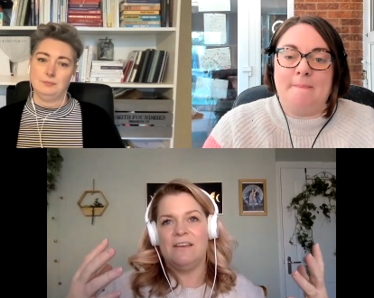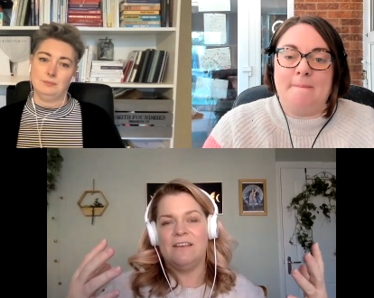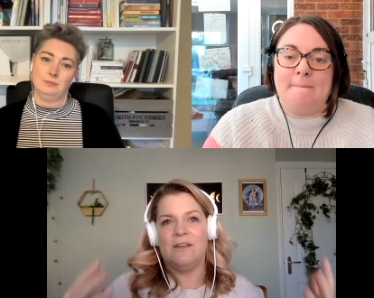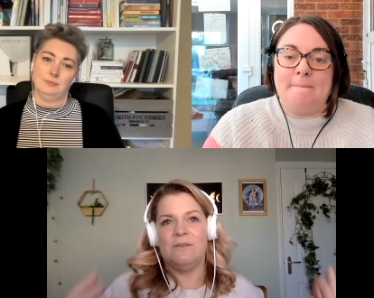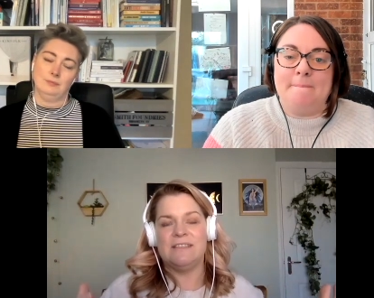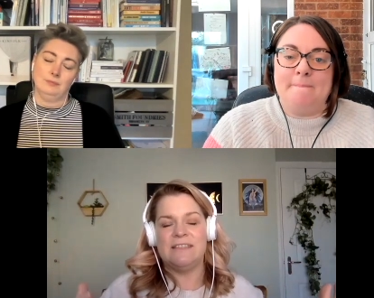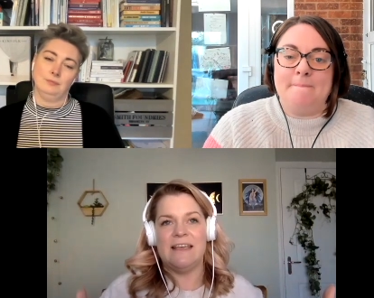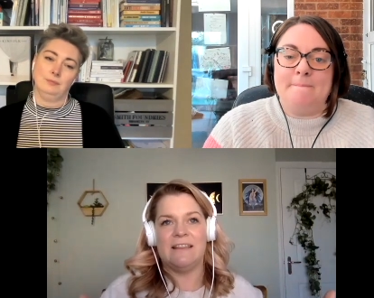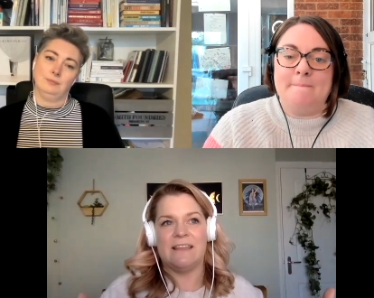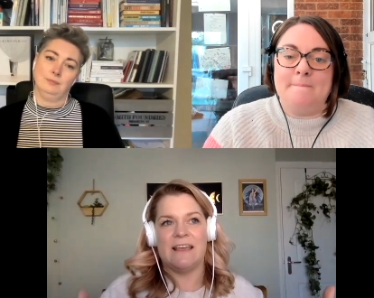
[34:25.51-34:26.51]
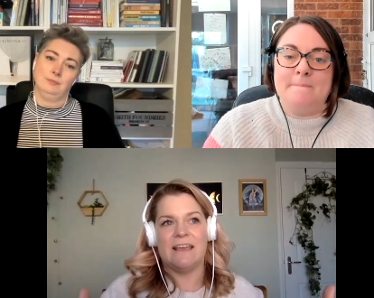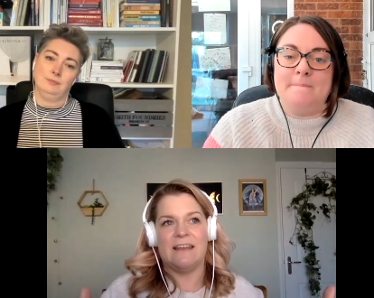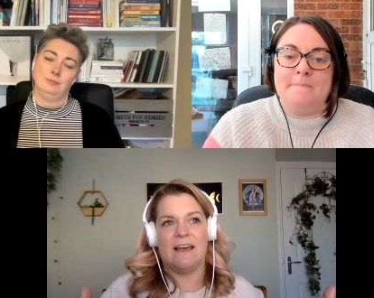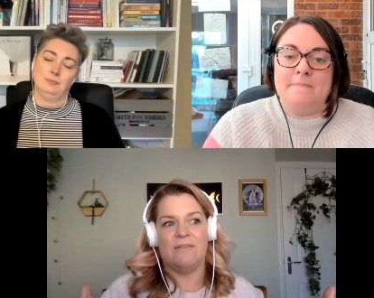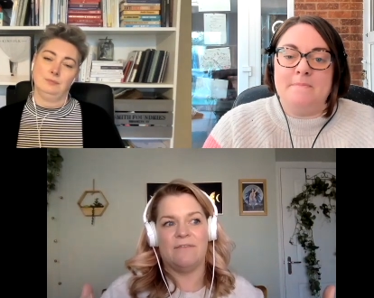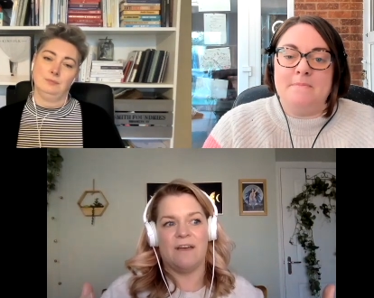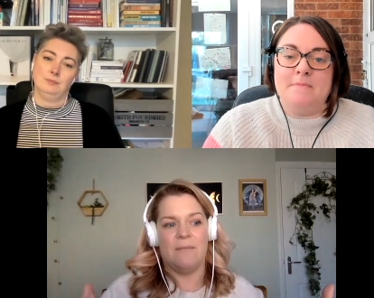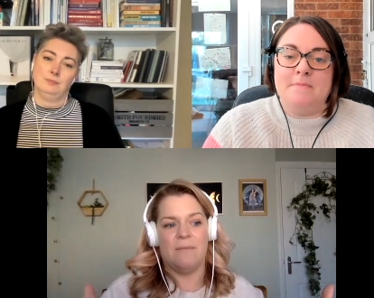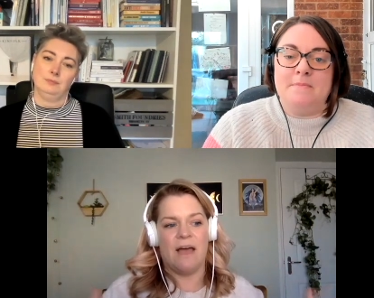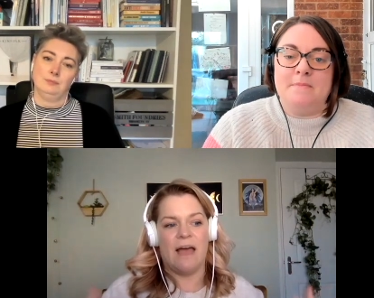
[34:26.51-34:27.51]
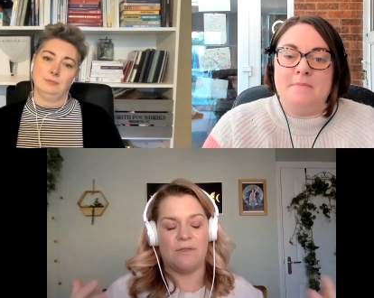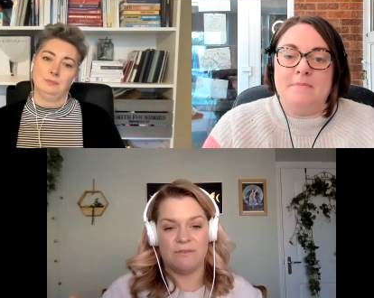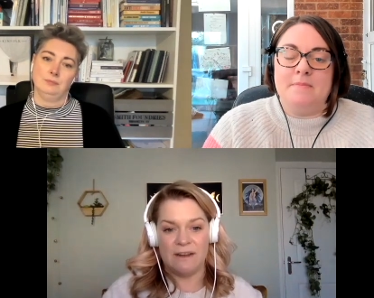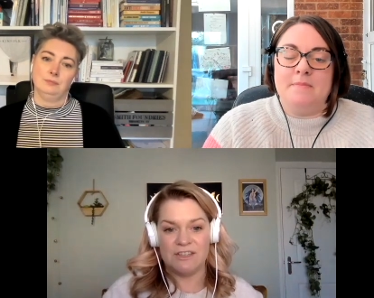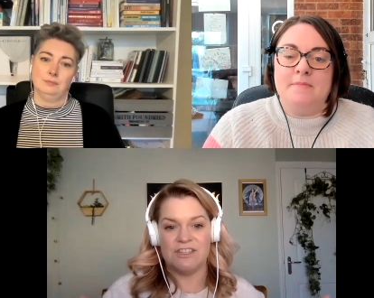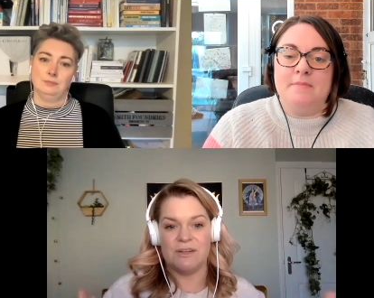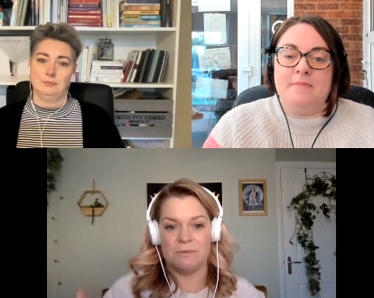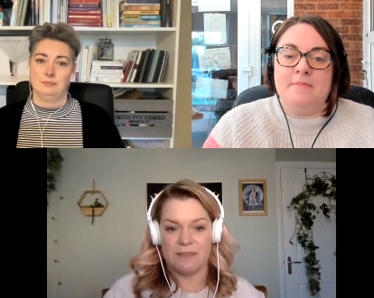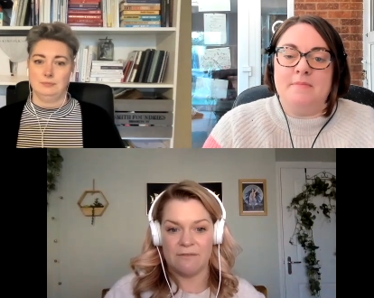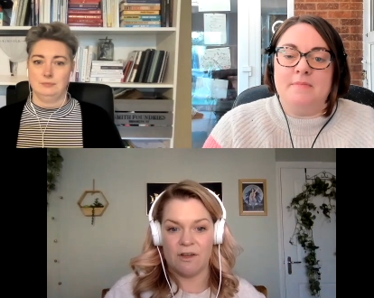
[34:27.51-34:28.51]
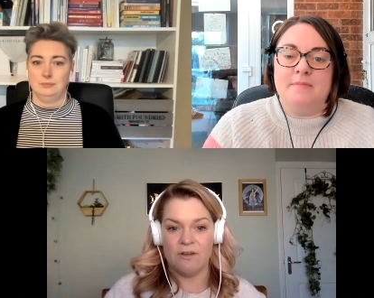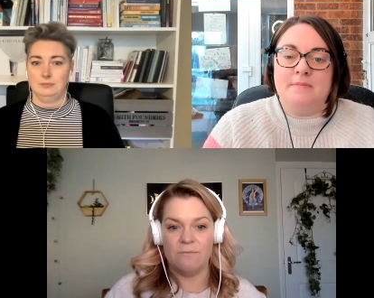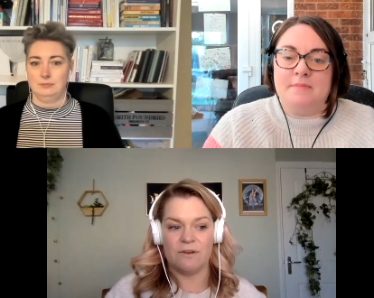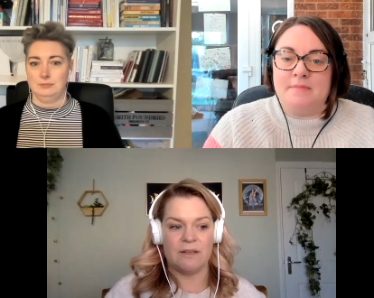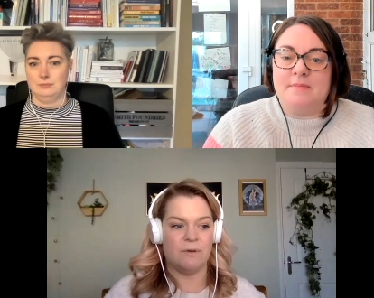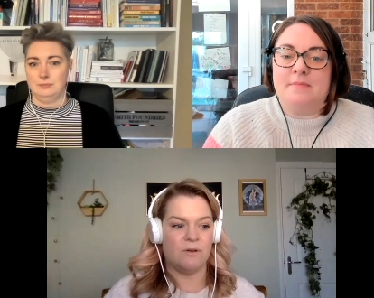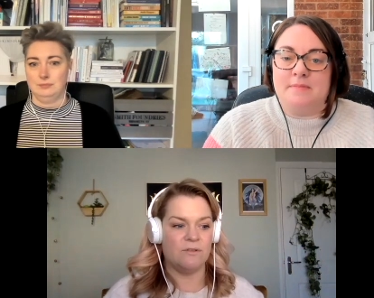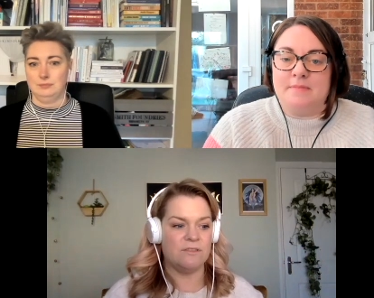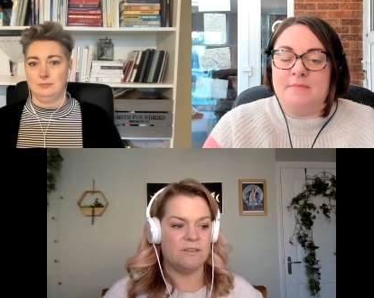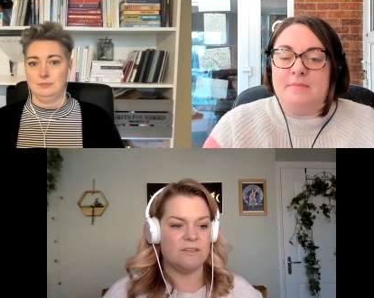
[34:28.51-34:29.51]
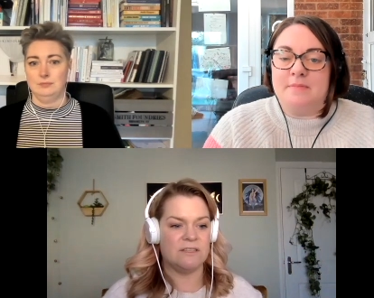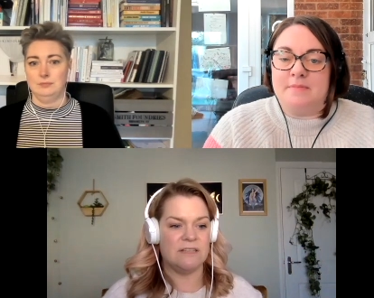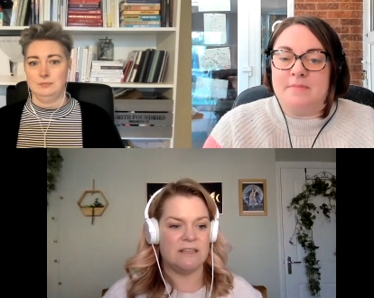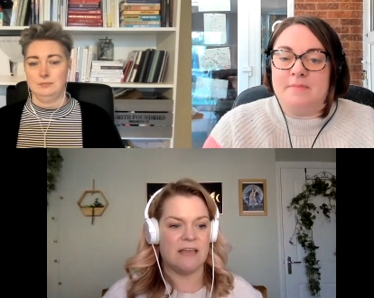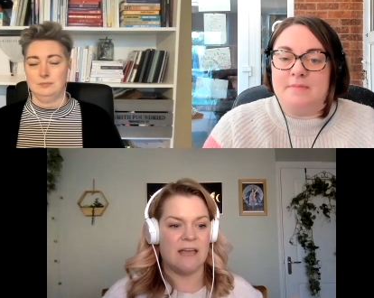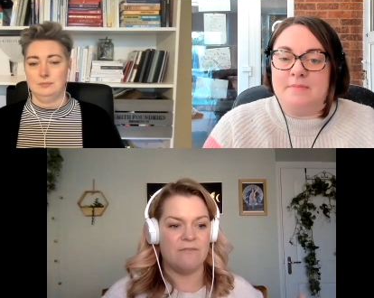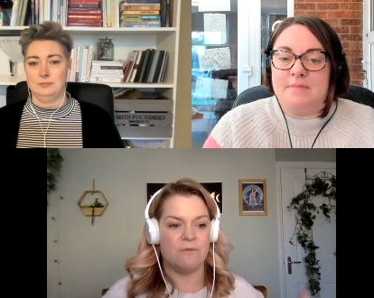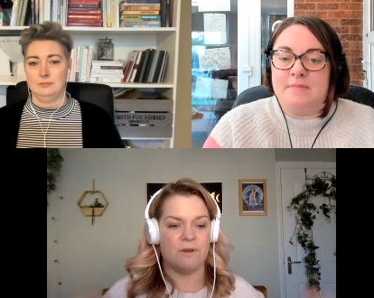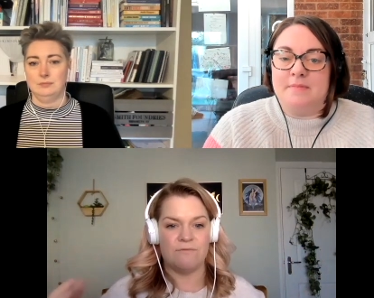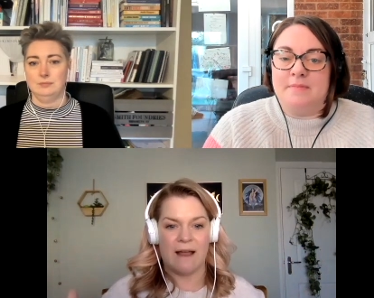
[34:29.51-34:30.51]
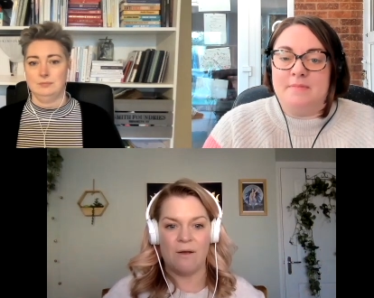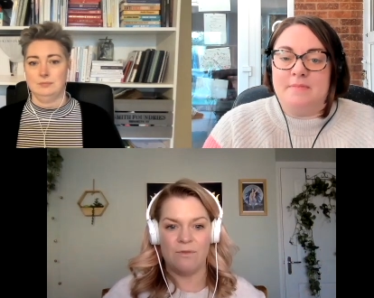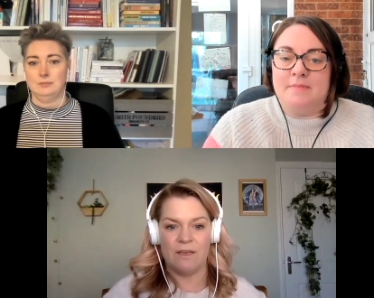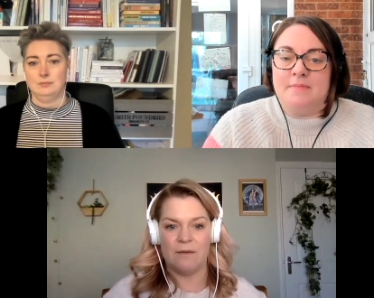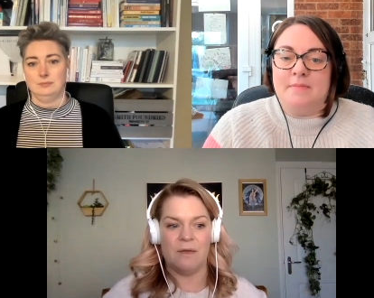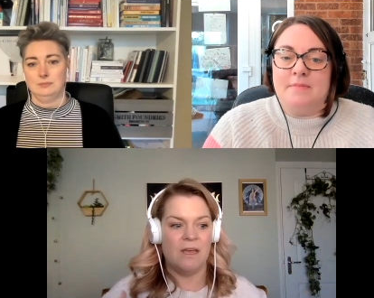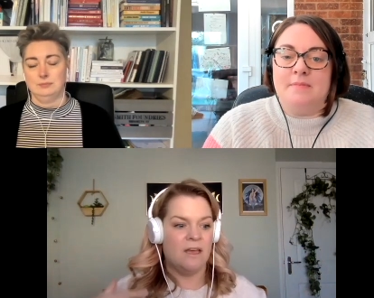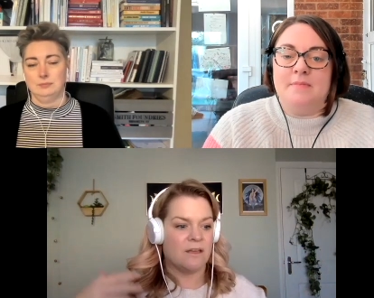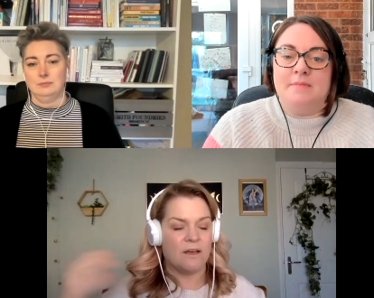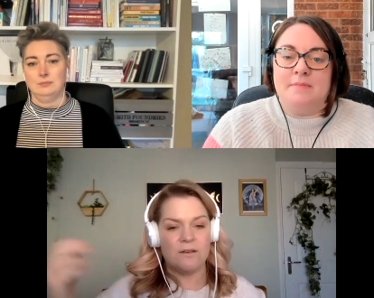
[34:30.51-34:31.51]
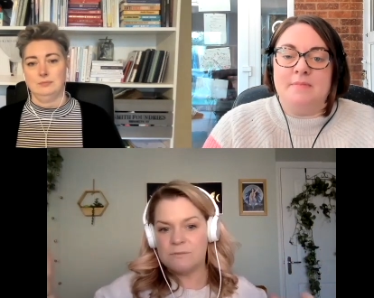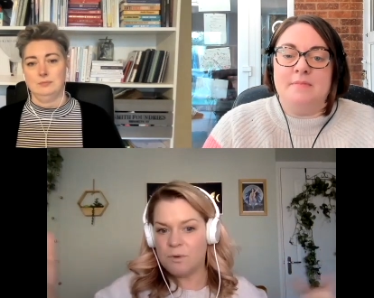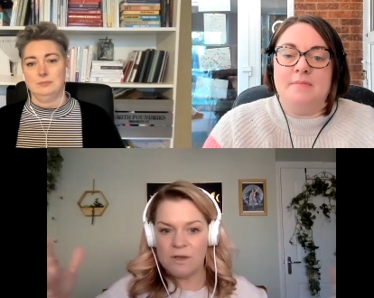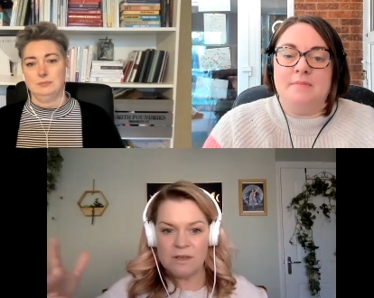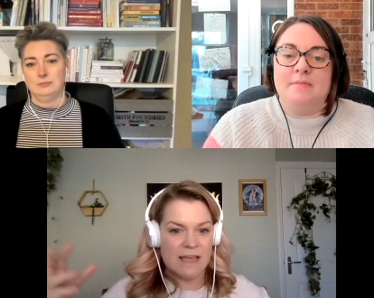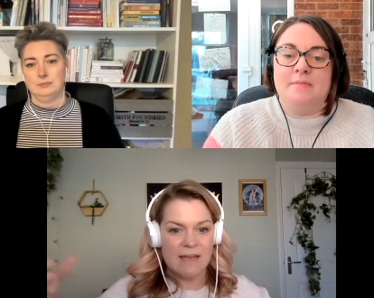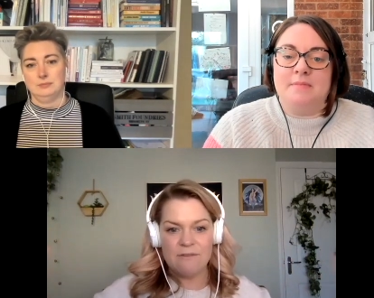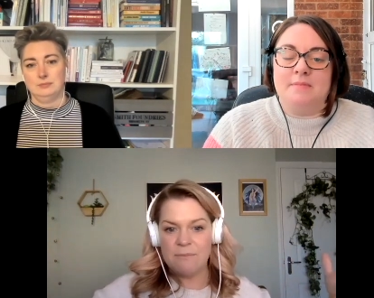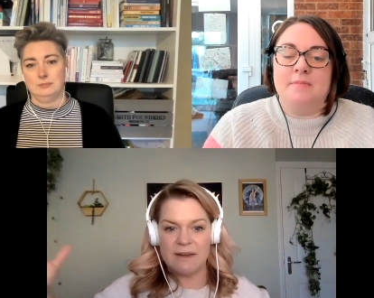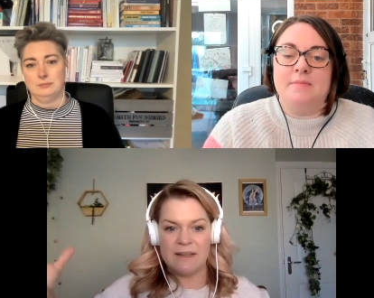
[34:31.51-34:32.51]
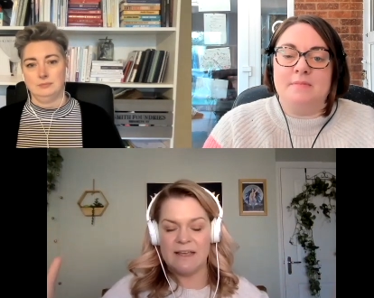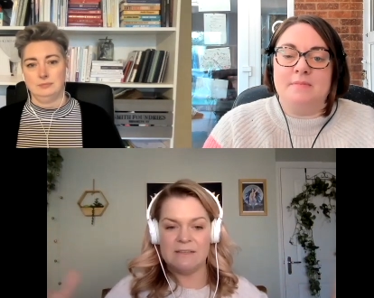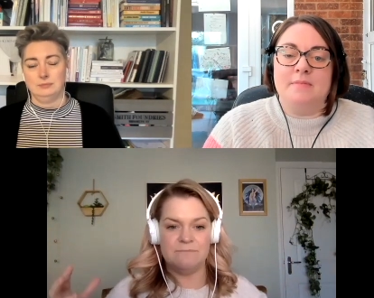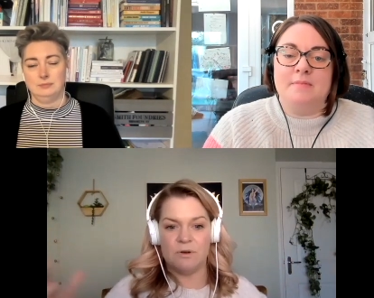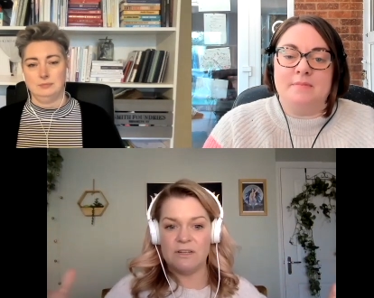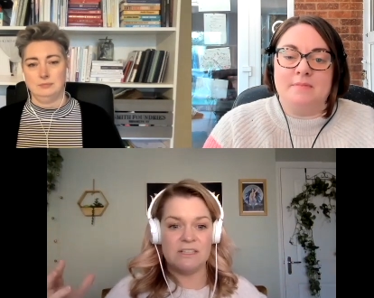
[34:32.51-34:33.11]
Speaker 1: you know seeing that they can have um, a healthy relationship with their own body but also to see that everyone around them girls boys everybody is bodies